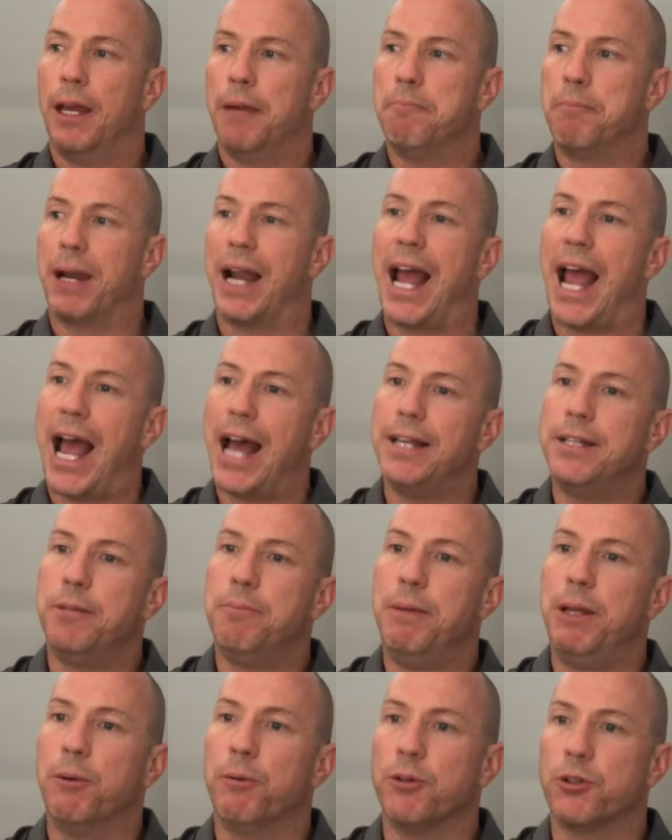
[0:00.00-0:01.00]
But I had to
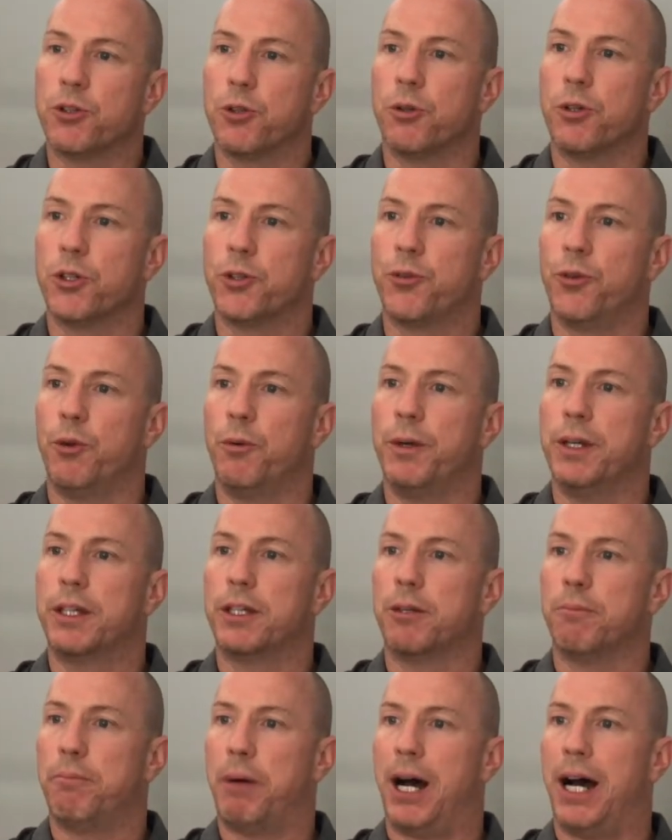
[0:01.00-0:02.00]
be resourceful with
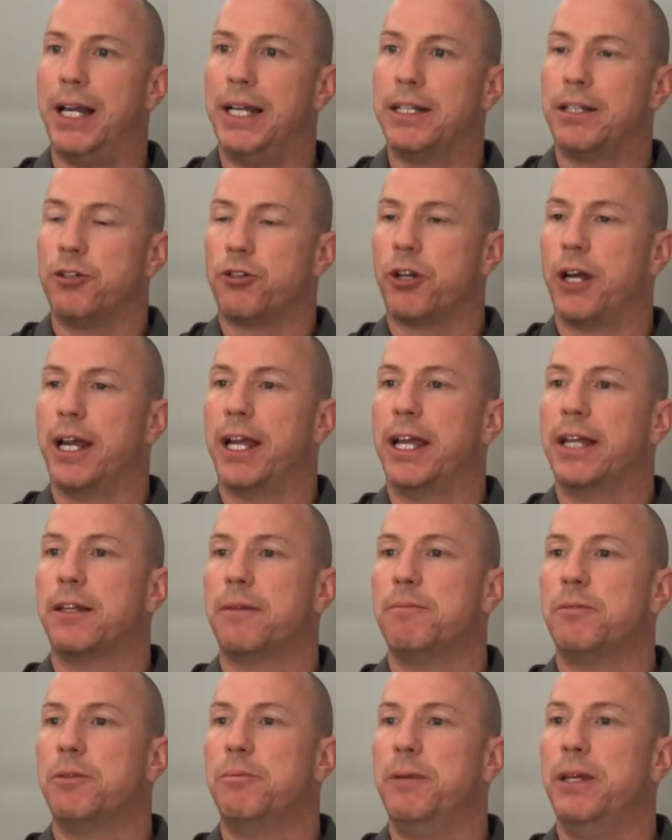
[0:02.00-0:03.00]
their bodies and try and get
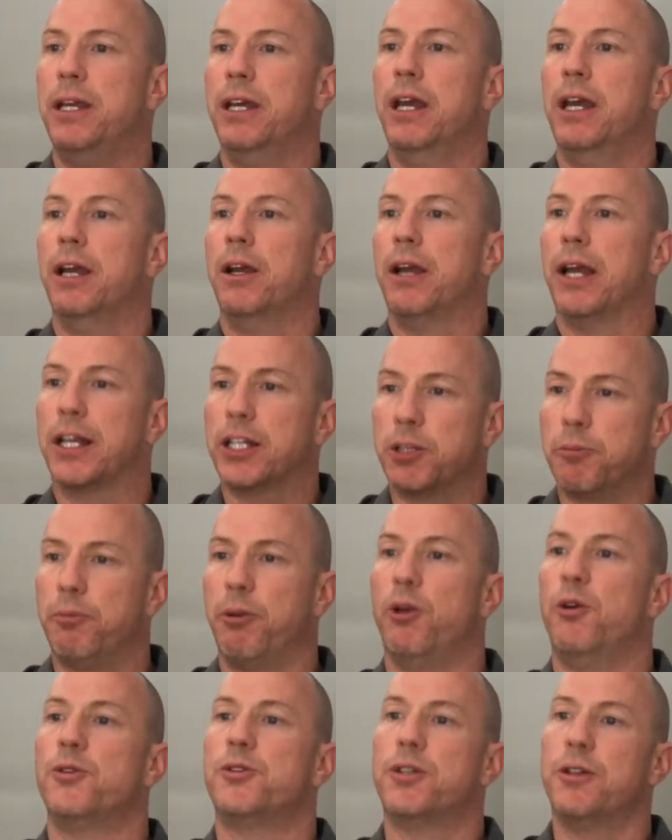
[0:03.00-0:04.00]
them to be
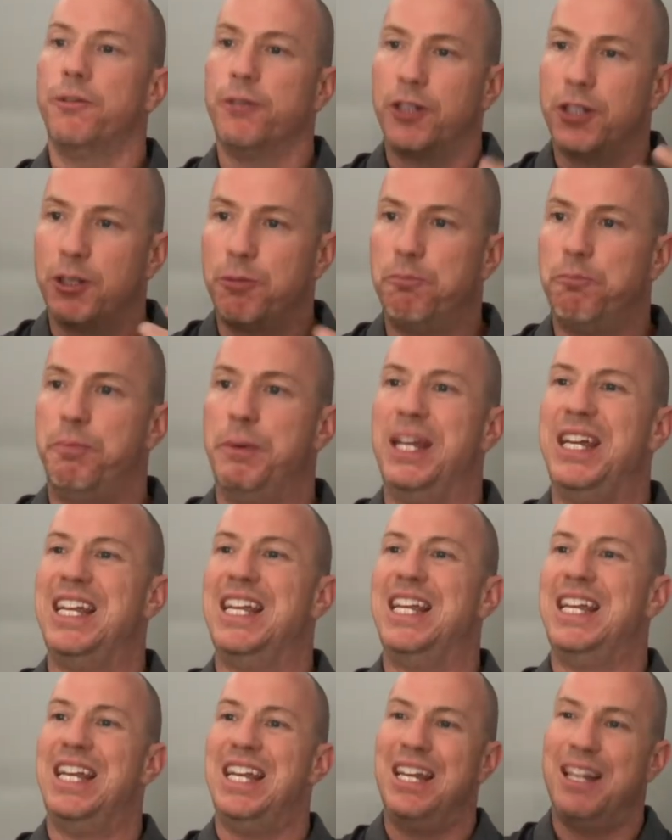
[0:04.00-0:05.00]
explosive,
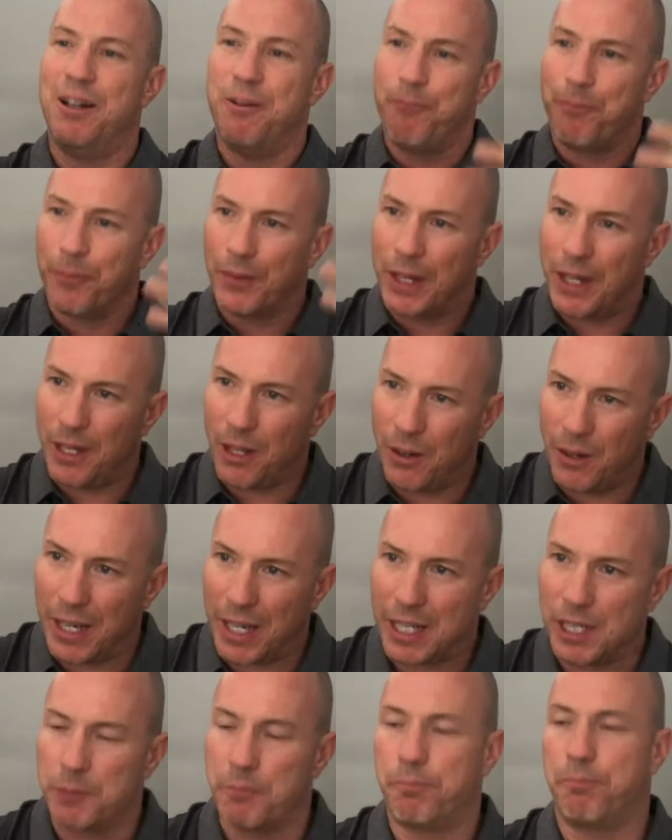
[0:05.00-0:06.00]
speedy, you know,
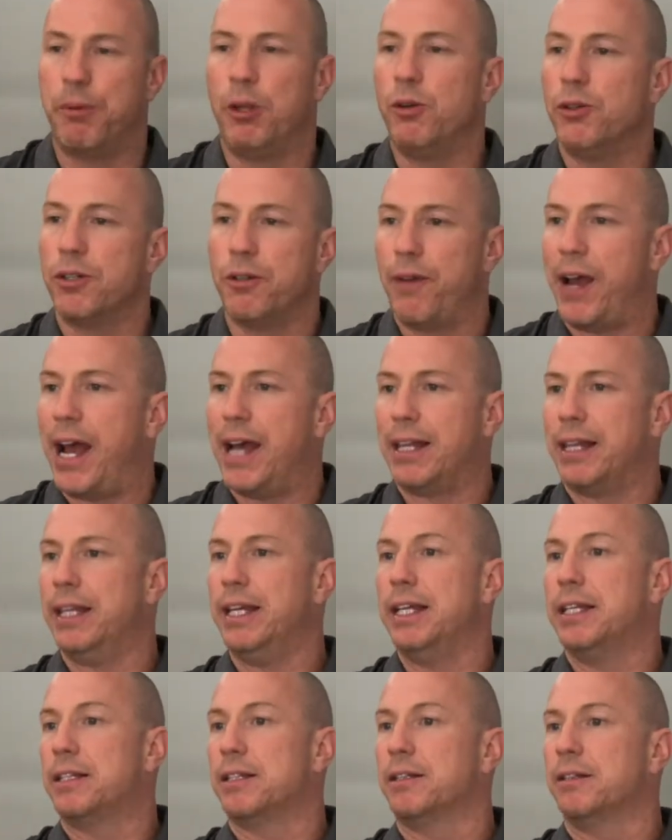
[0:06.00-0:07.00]
explosive
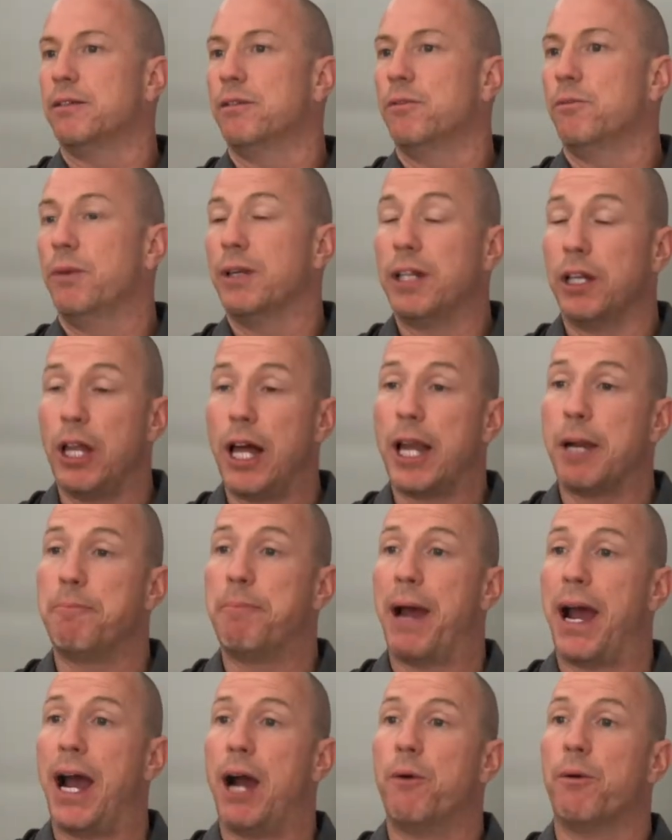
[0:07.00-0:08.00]
athletes with a lot of
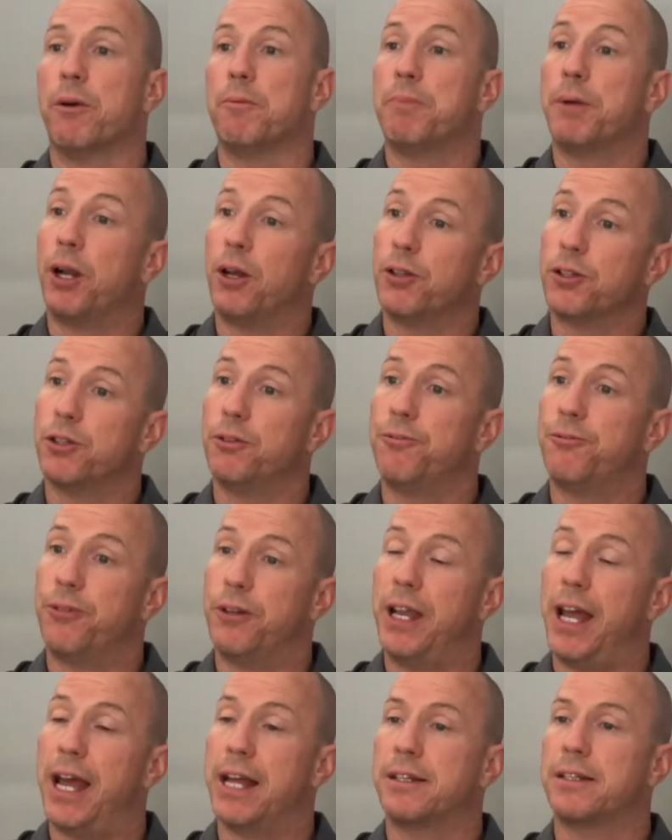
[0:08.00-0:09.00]
power, but also
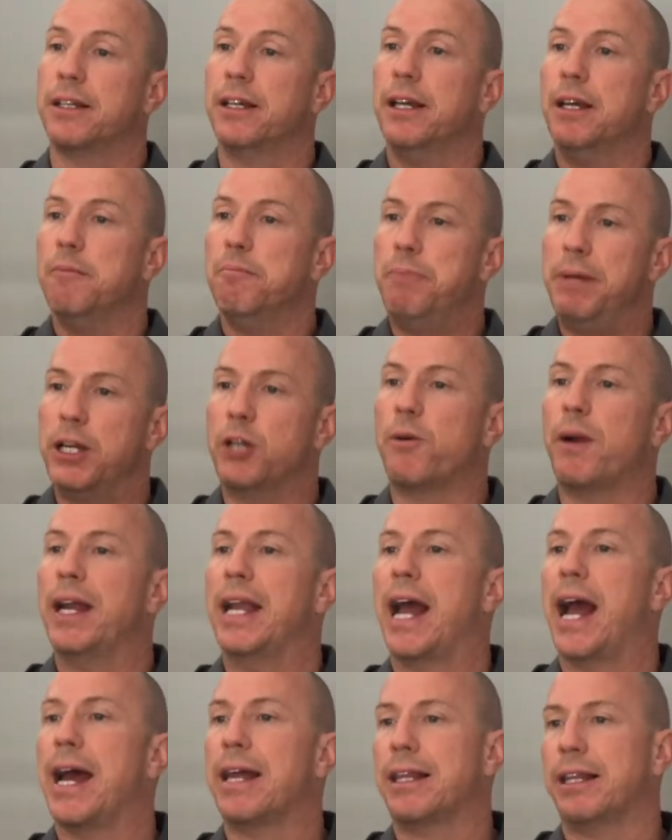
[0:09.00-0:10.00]
finesse, be great
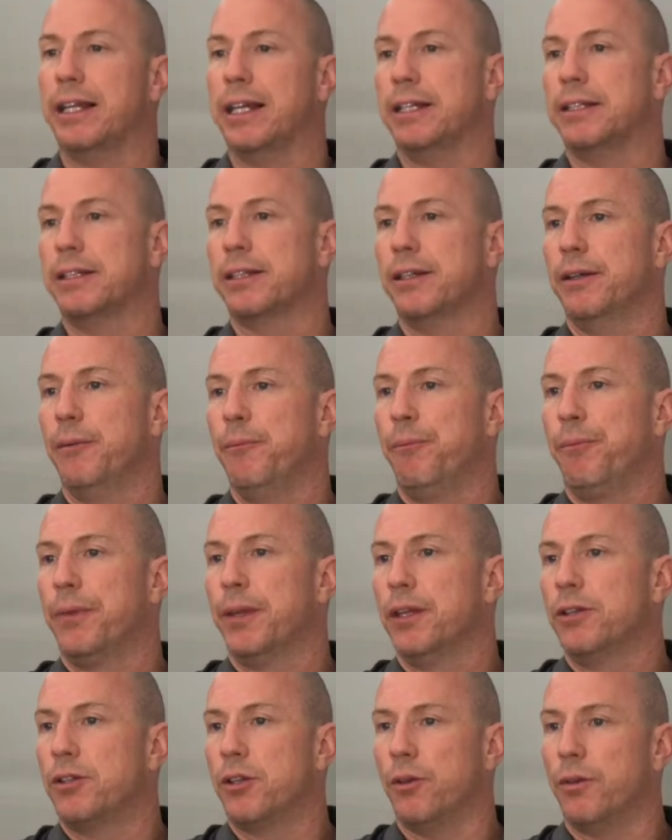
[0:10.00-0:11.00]
athletes.
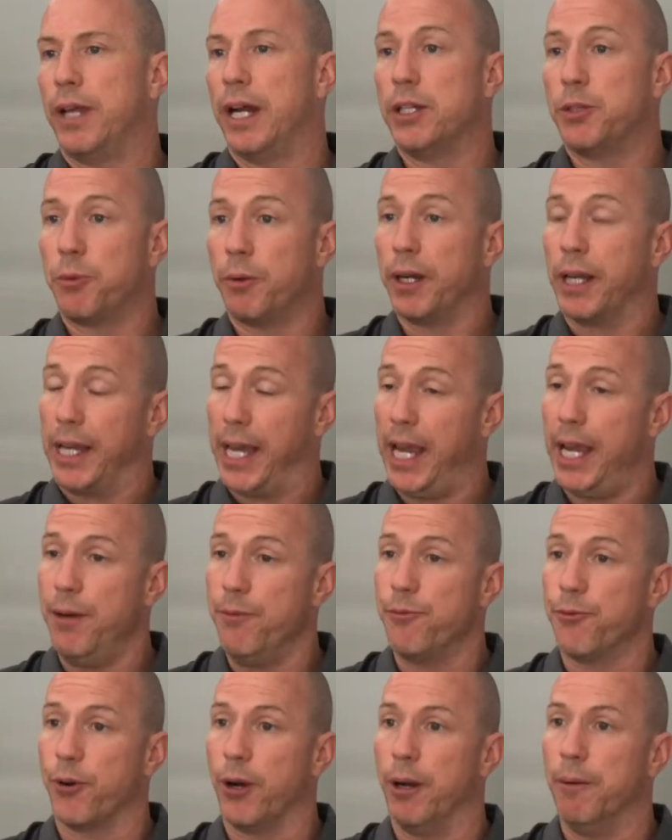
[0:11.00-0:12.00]
So that's where it
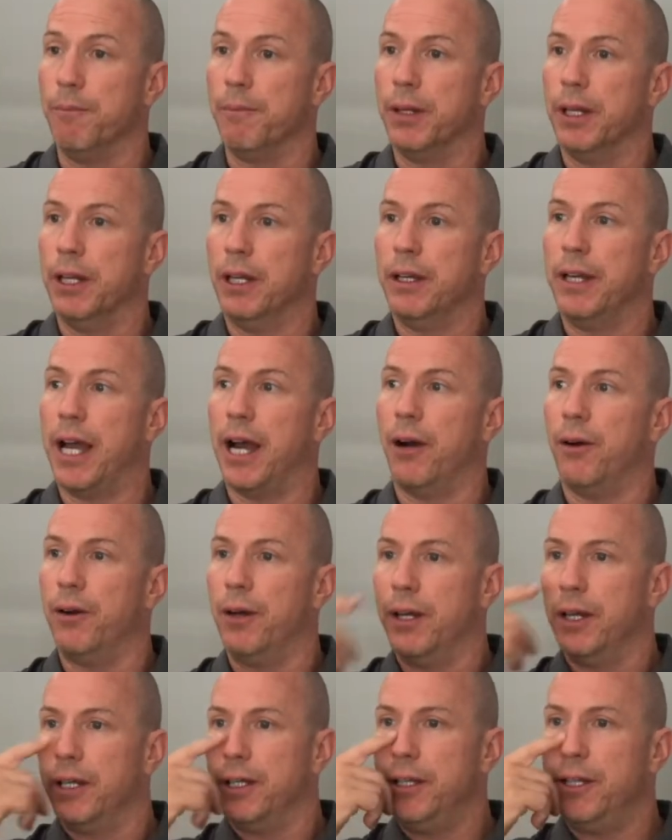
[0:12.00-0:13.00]
came from. Now,
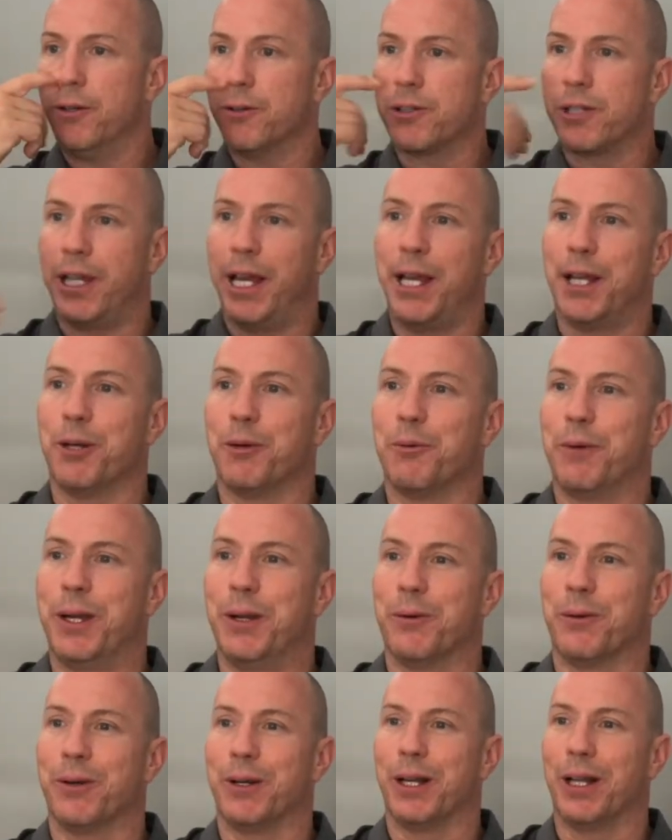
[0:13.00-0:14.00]
years later, we
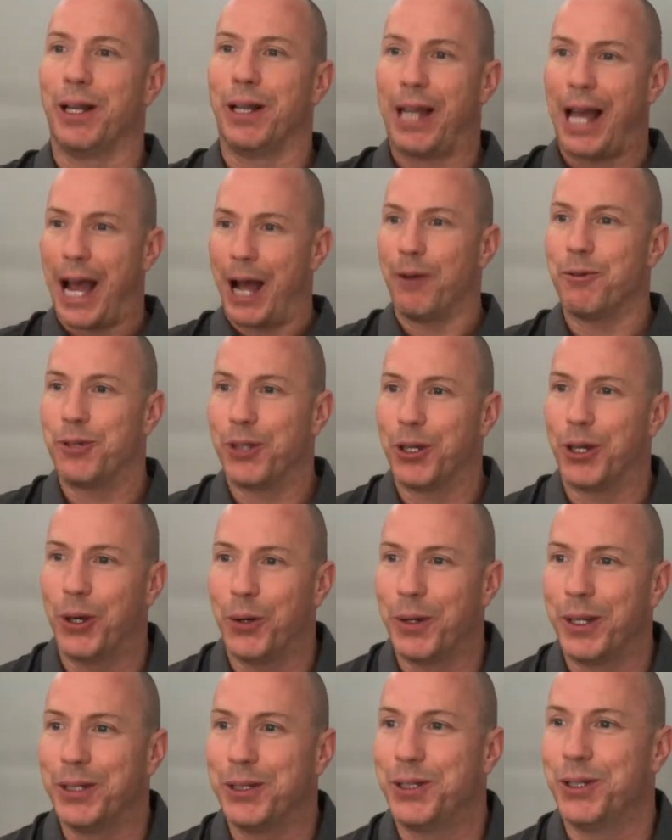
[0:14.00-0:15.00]
were allowed to
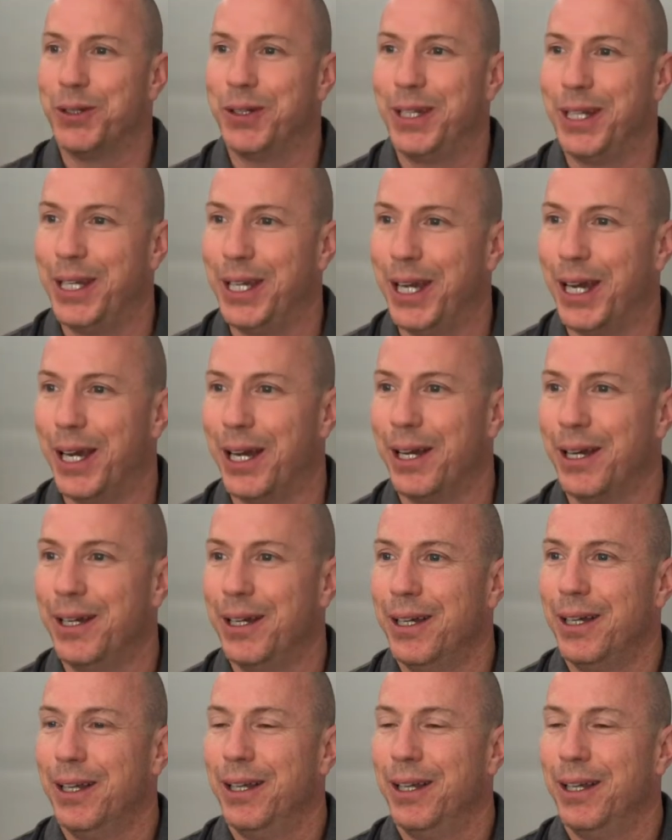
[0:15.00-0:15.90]
go into the